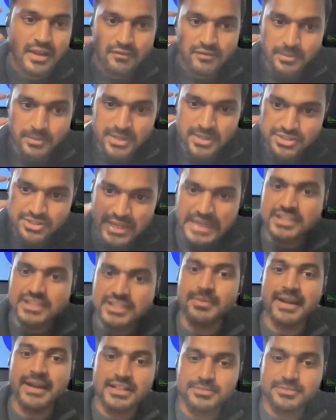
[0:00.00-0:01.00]
From a
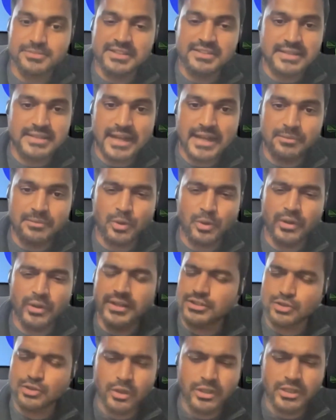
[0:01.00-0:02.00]
change management standpoint,
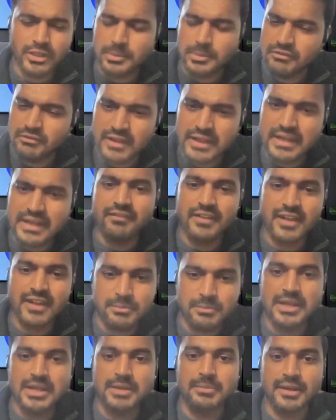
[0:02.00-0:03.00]
it's going to be very,
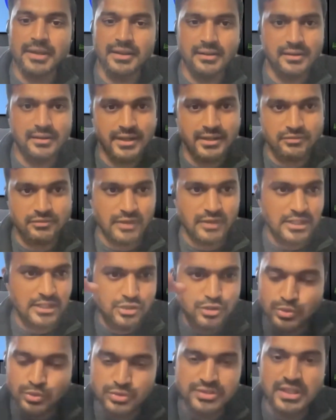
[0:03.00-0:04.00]
very minimal, right?
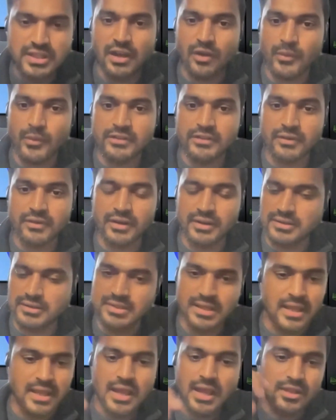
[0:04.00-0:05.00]
Once you see how it works,